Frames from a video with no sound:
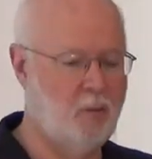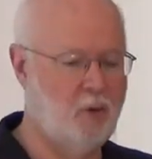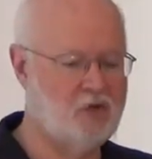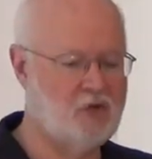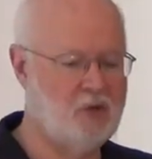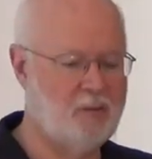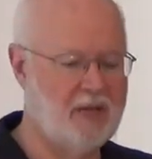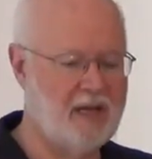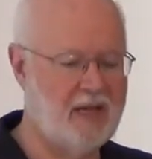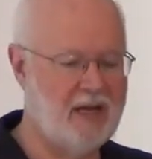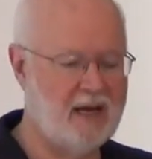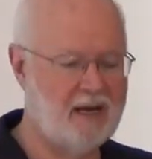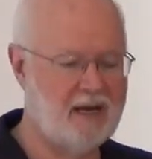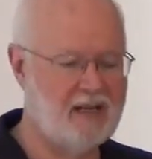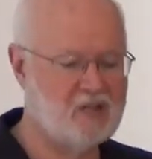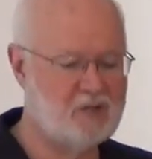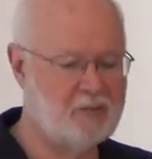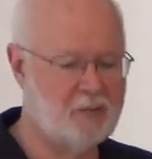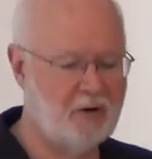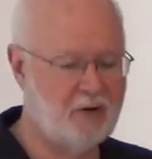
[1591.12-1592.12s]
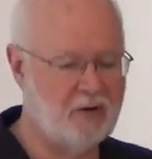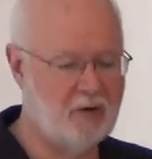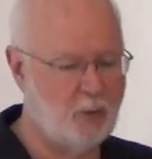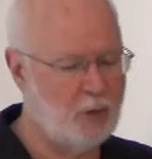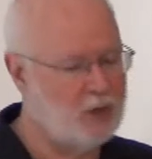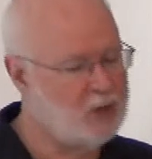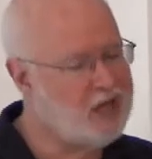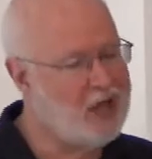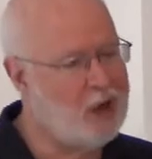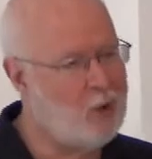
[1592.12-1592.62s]
worshiping God in spirit
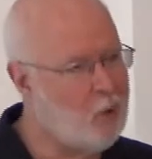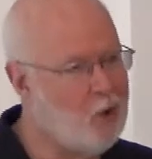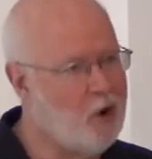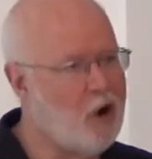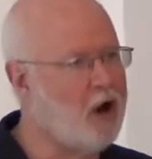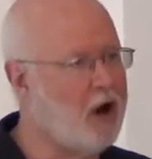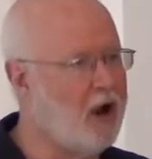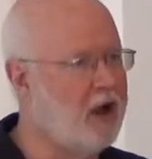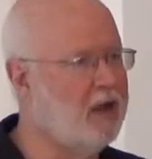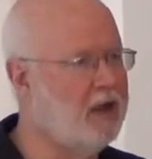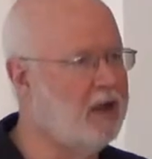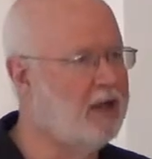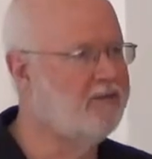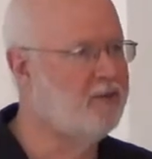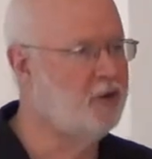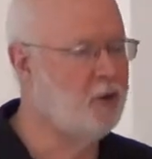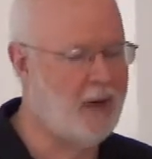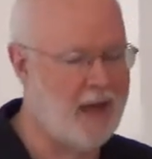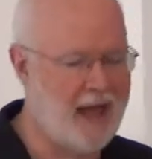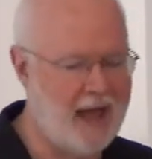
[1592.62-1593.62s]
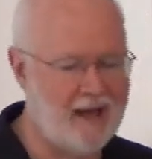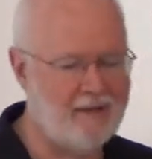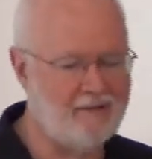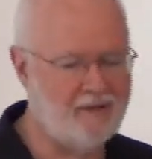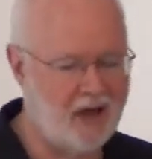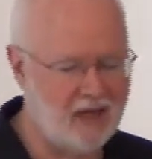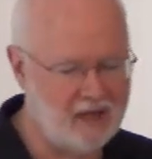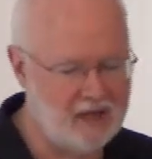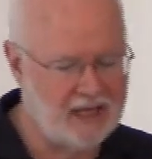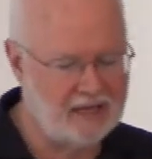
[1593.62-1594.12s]
will not work if you
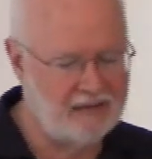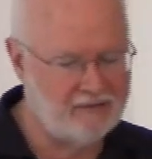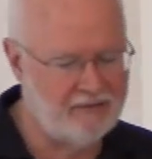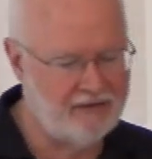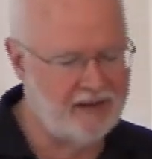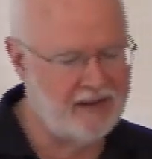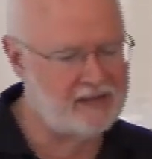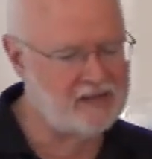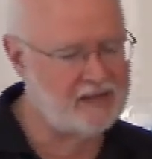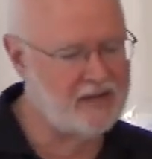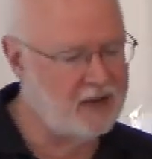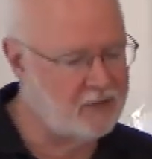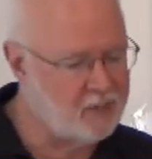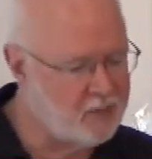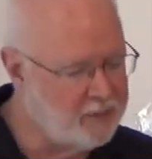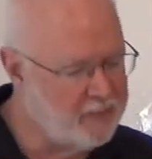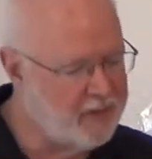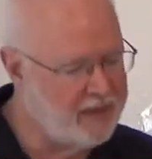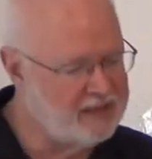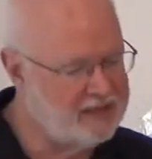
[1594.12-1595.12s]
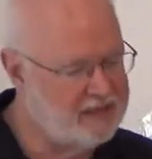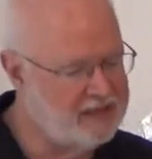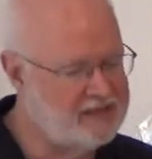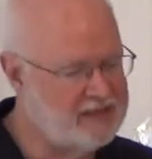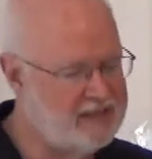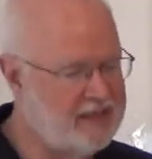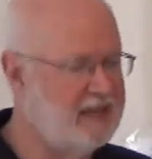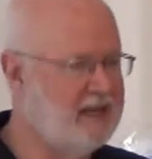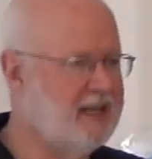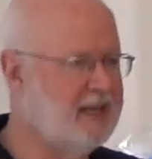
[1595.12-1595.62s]
have unconfessed, unrepented
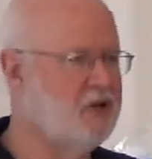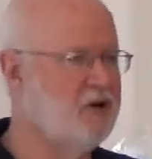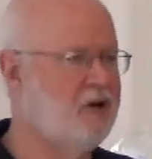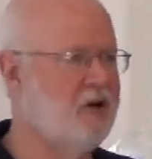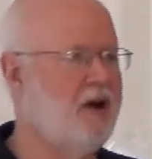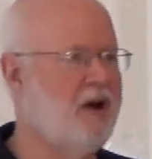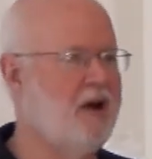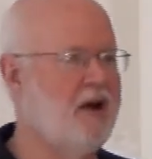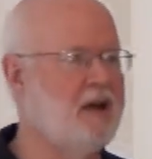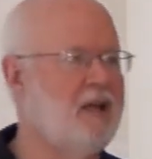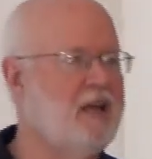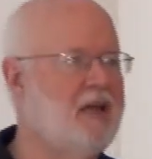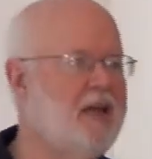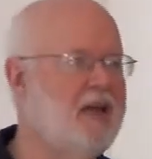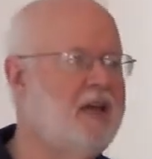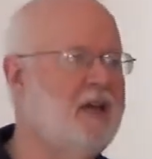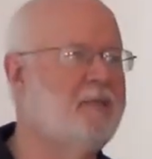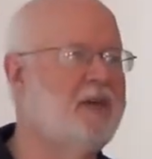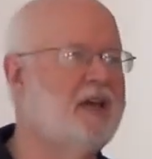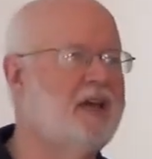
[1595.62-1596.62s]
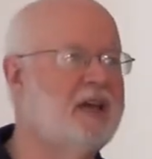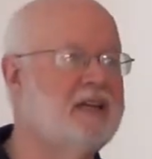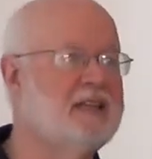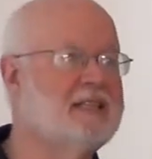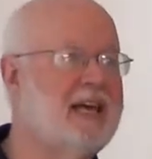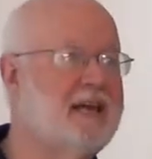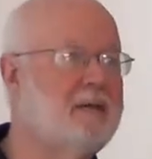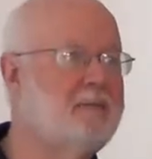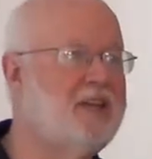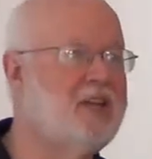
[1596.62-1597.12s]
sin in your heart,
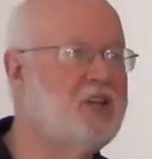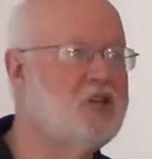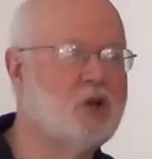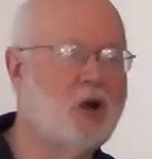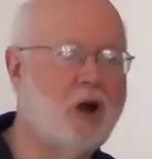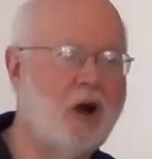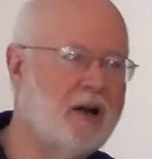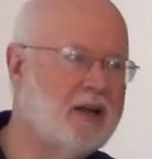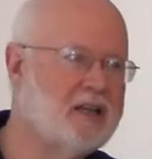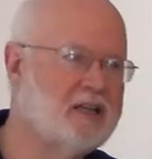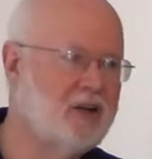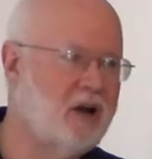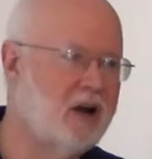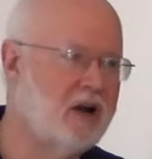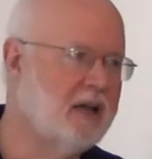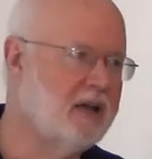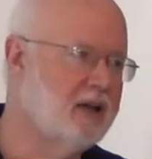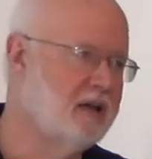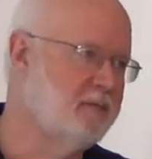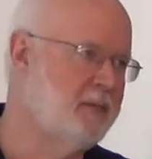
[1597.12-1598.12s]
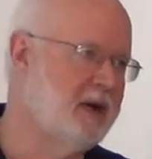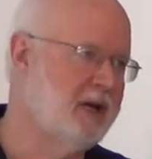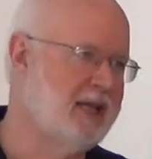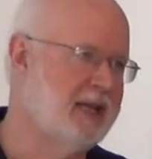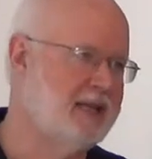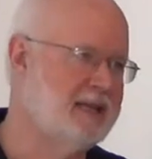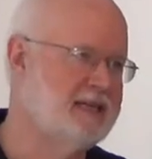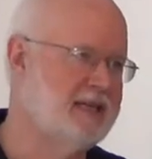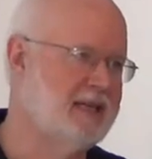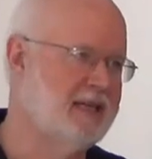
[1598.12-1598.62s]
because that means your heart is darkened by
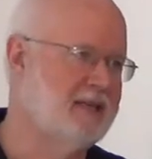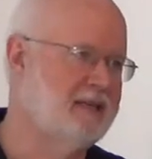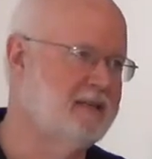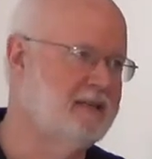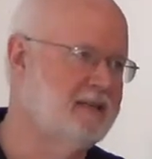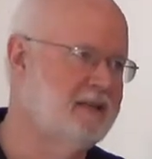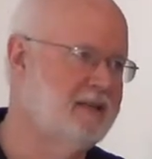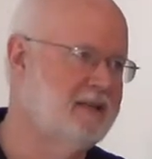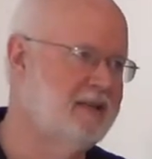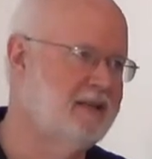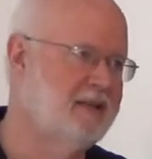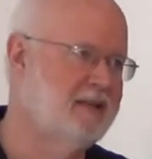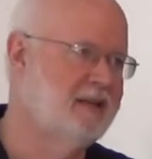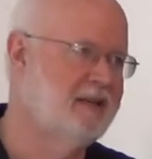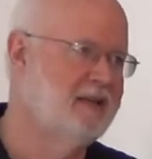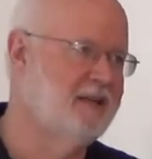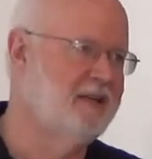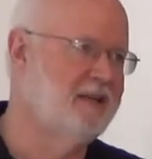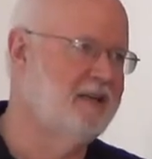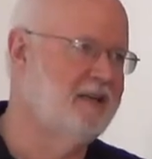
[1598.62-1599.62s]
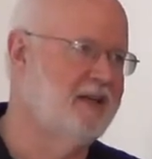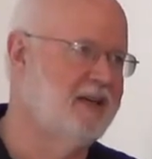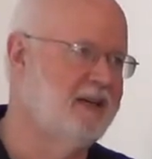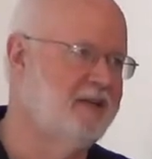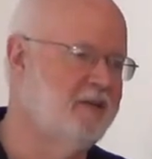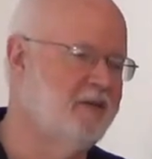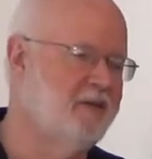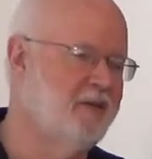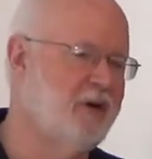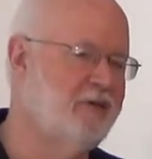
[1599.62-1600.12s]
that sin. Uh,
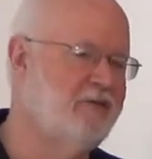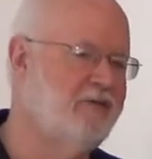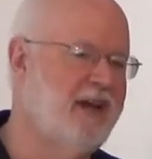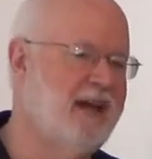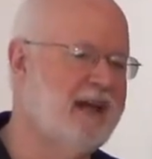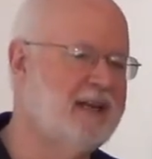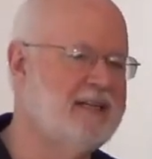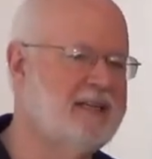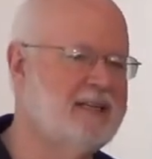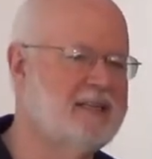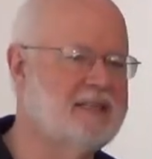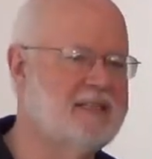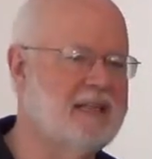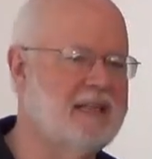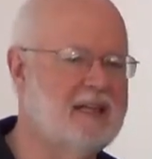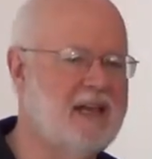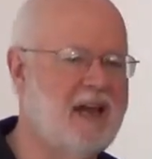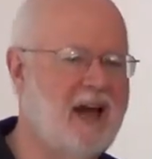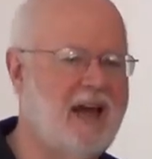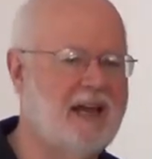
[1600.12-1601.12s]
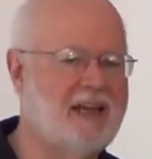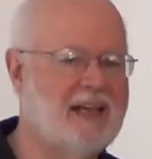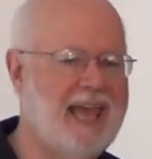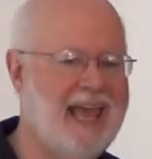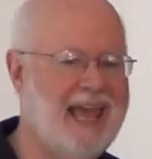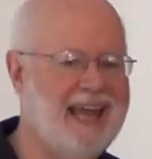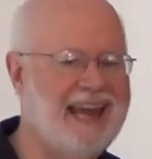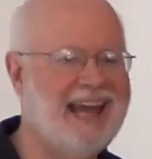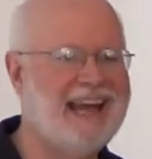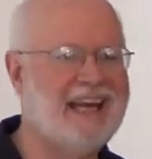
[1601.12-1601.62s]
the very fact is that God
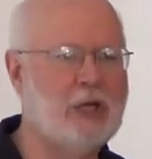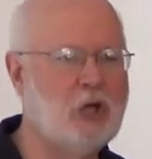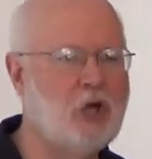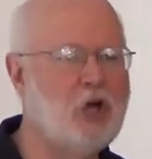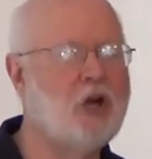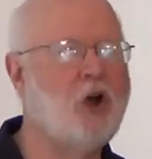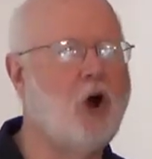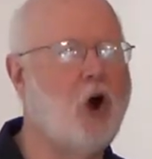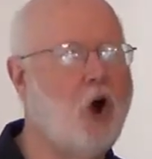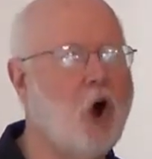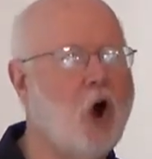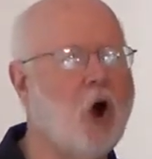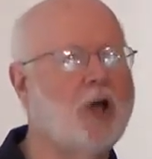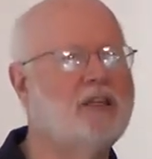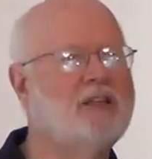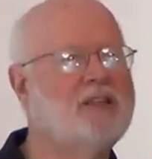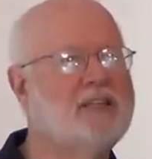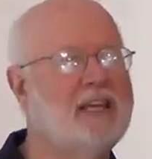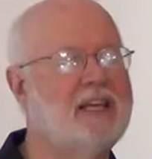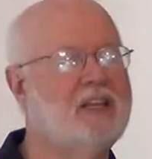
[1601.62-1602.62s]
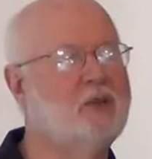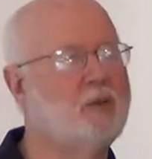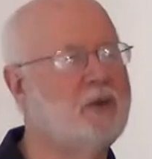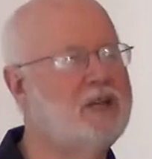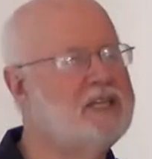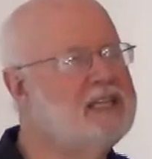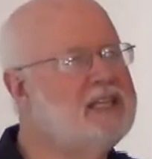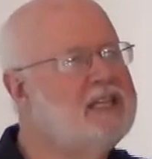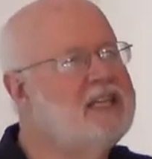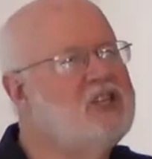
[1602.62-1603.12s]
cannot look on sin. The
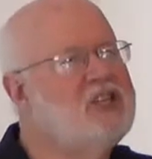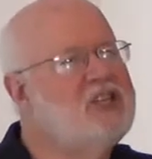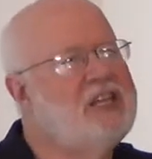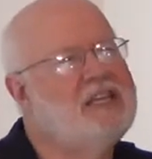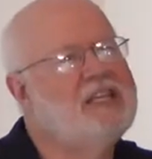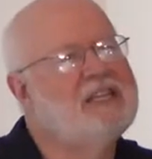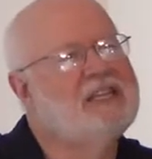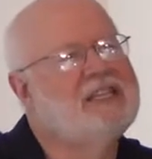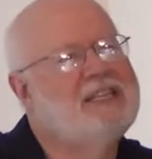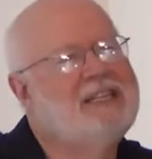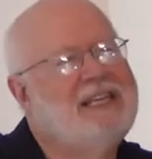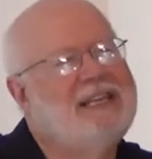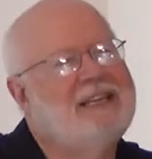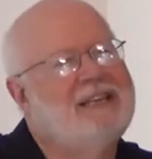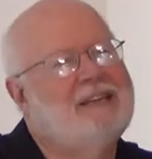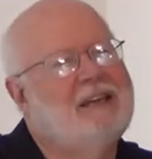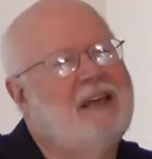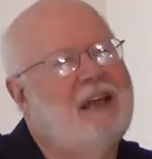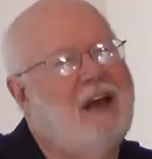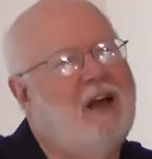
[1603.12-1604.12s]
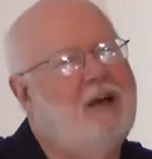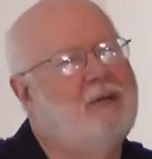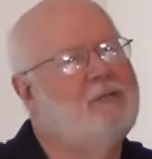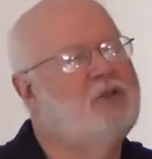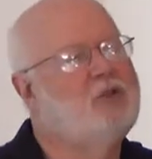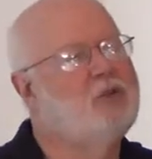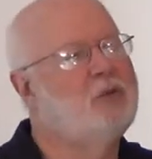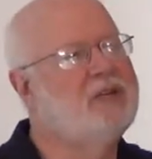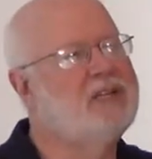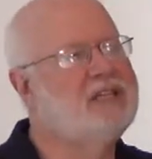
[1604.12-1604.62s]
reason that Jesus needed to
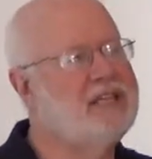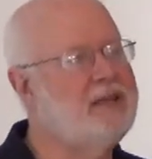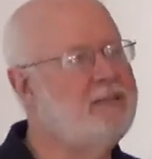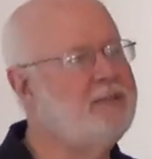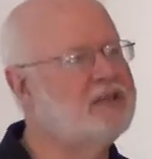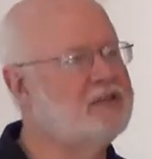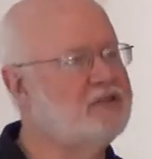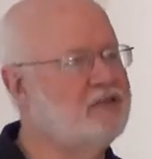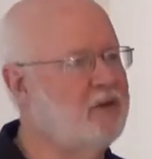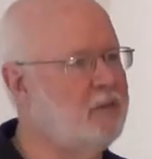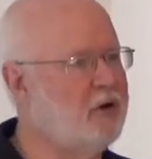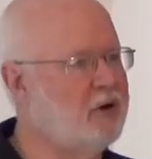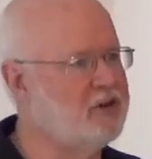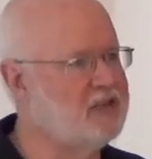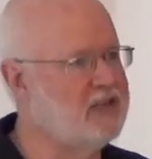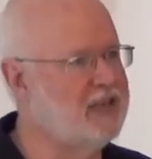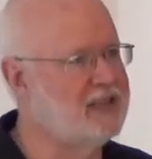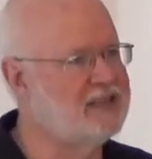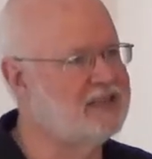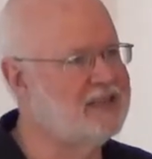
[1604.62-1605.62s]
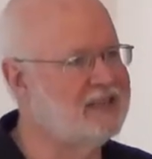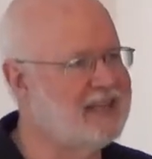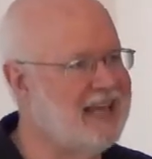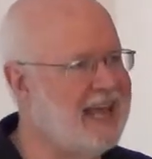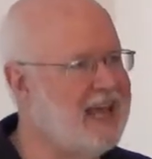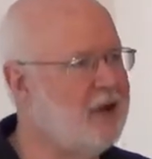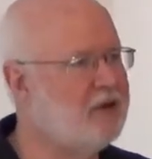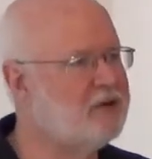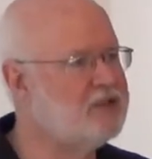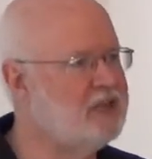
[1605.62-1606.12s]
come to redeem us from our sins, to
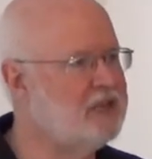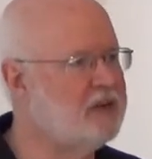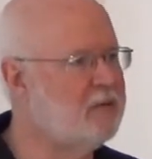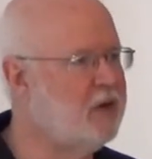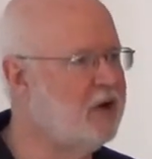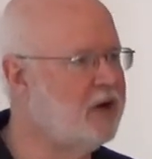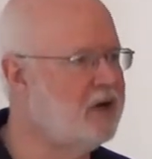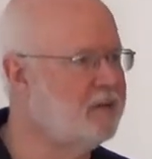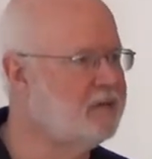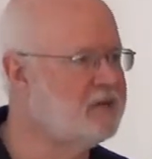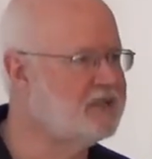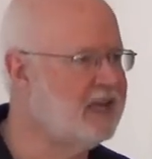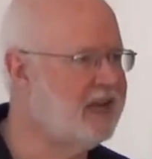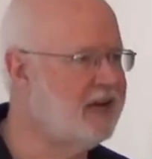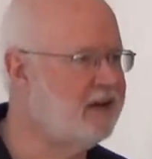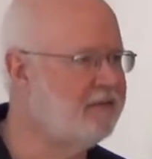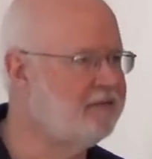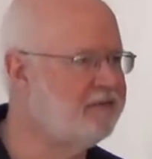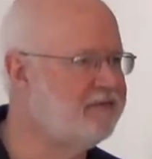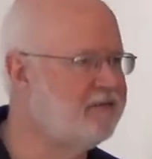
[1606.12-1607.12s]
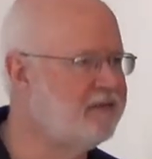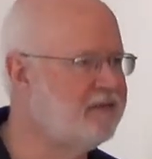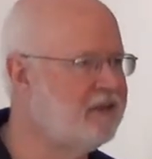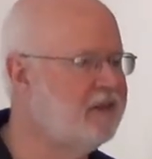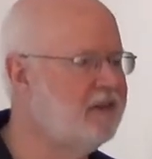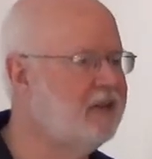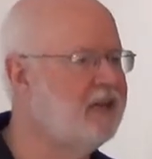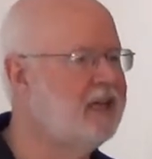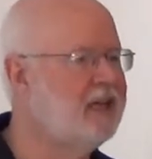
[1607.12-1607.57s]
take our sin upon himself,